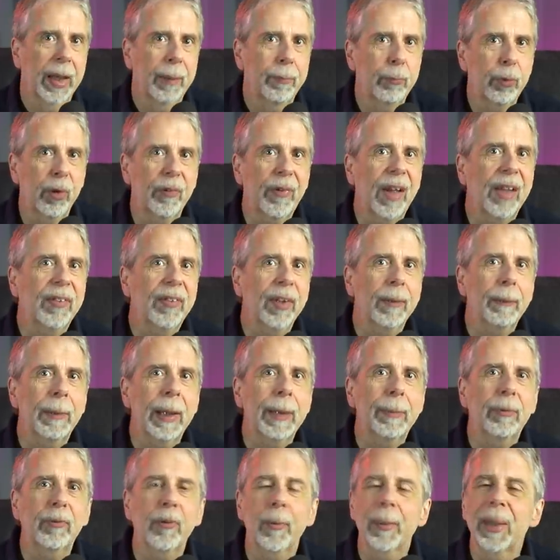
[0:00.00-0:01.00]
Preventing
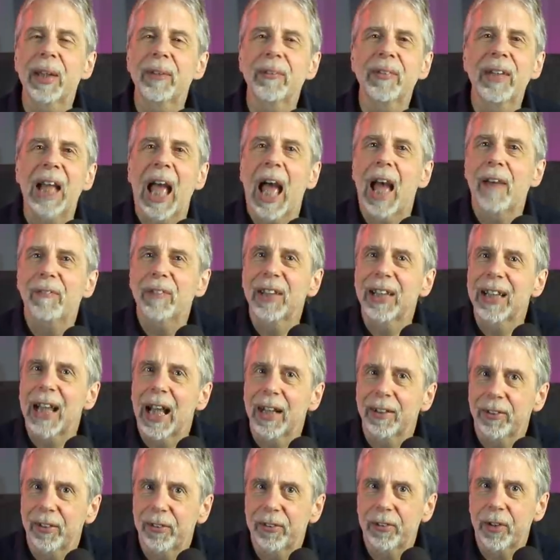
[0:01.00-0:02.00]
people from even having
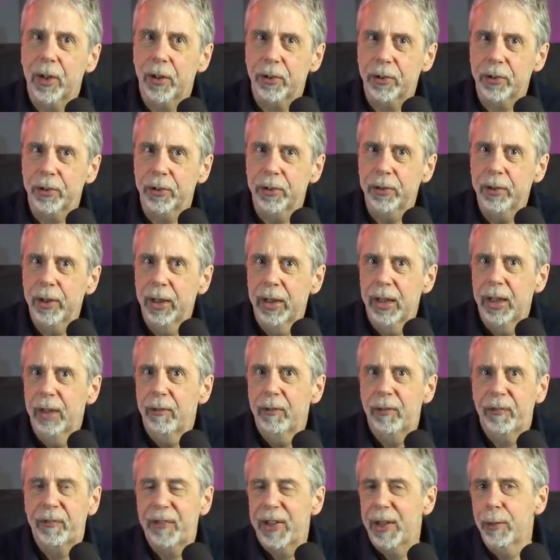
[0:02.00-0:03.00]
that discussion
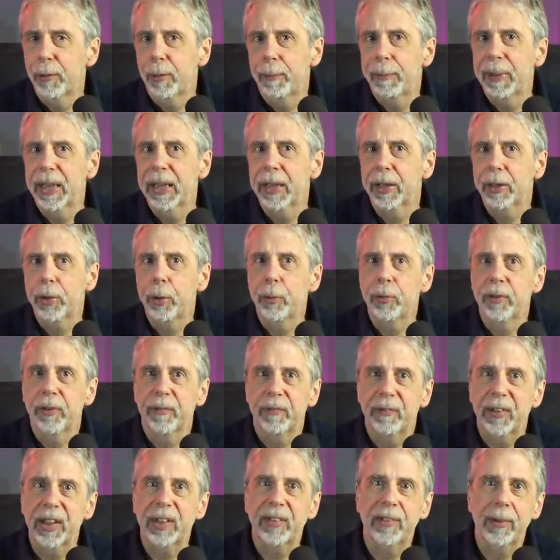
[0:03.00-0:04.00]
for fear of being accused of
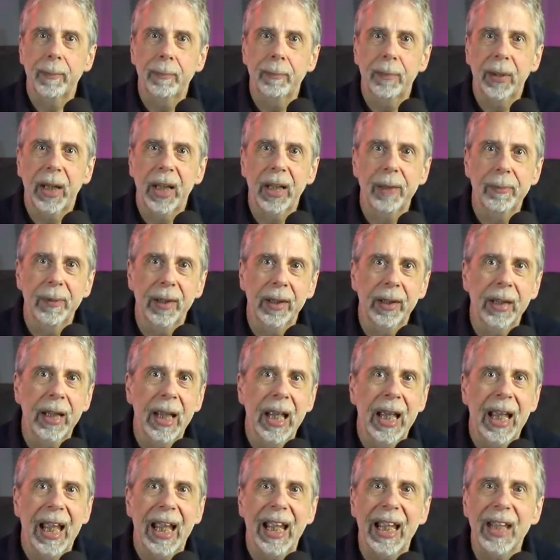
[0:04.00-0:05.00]
victim blaming
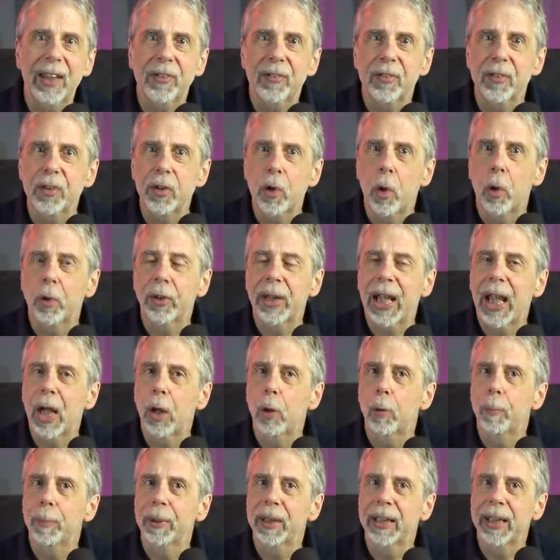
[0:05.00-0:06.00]
is not
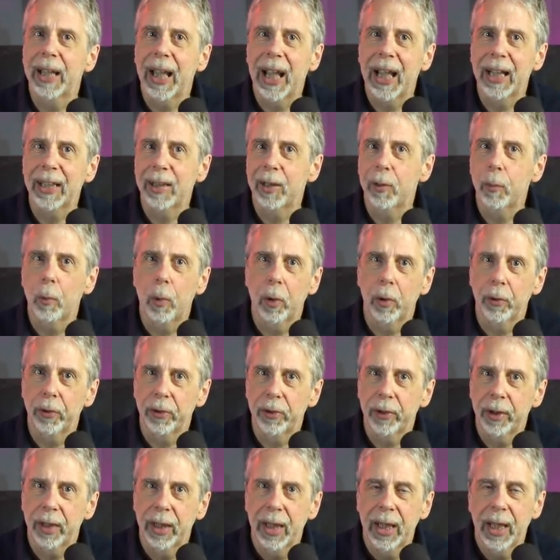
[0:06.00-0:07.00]
helping
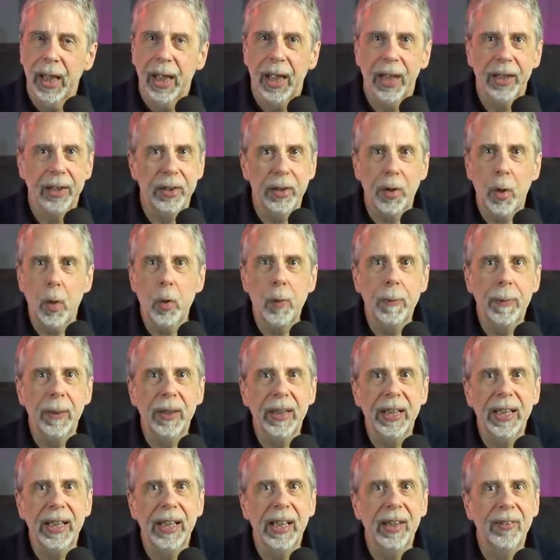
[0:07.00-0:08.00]
anyone. And
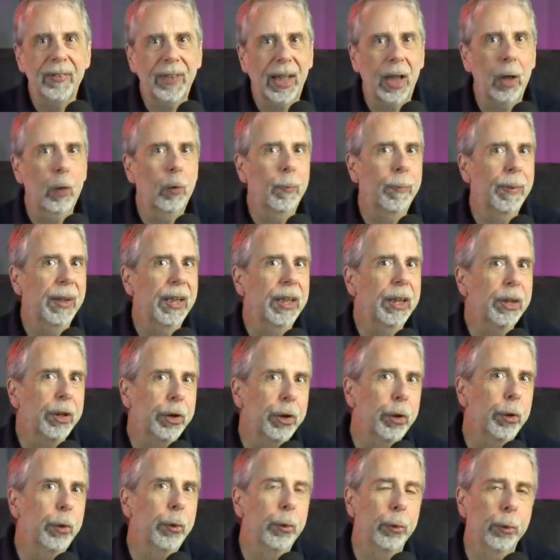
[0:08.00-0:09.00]
nobody is helping
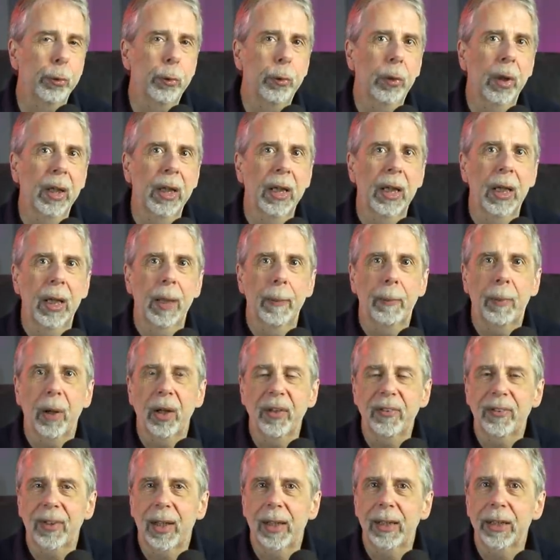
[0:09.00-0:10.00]
you by
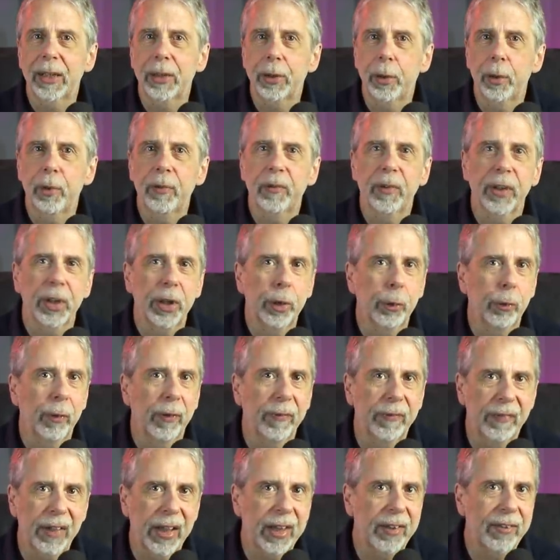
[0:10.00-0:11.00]
telling you that you're a
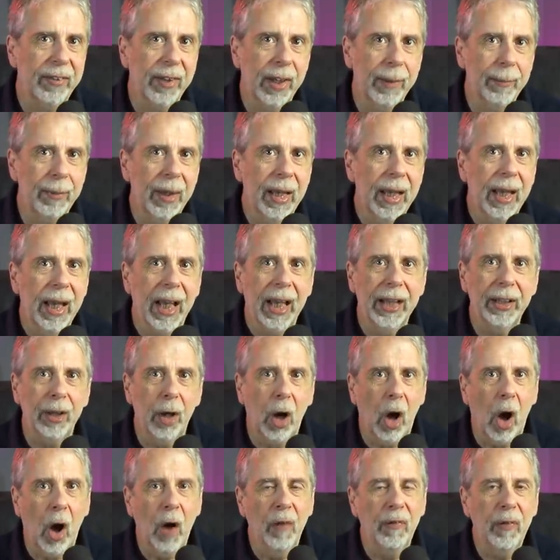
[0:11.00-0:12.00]
victim and
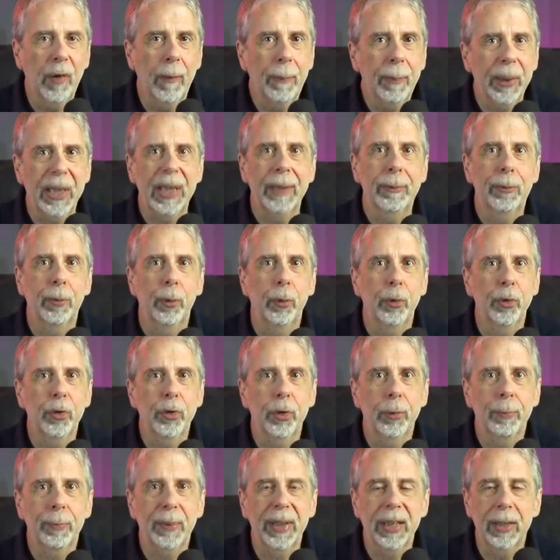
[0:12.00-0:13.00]
other people
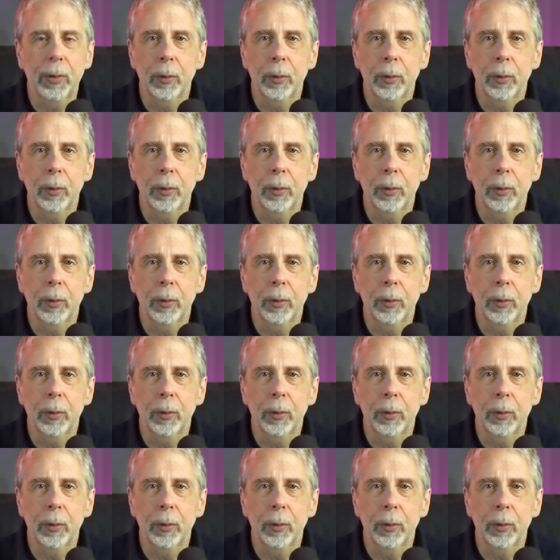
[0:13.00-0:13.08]
should be